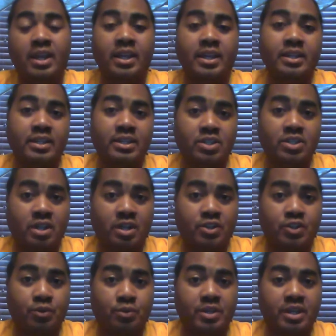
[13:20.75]
in this
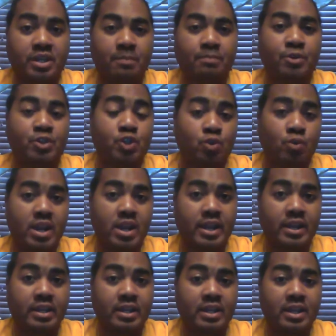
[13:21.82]
country and
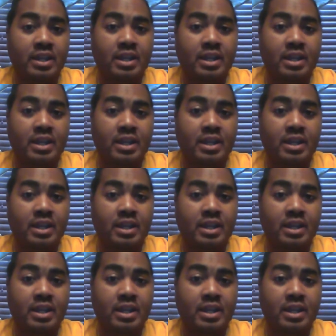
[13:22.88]
portrayed